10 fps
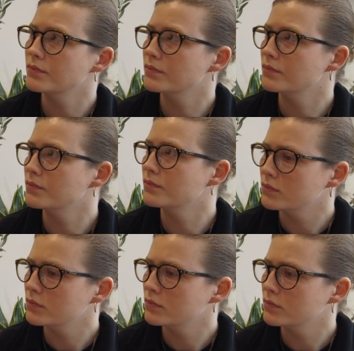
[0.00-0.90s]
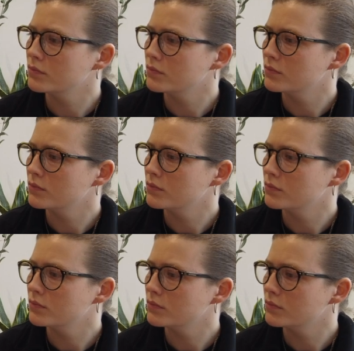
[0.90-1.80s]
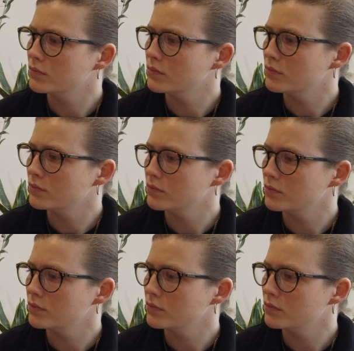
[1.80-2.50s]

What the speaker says: This person isn't speaking.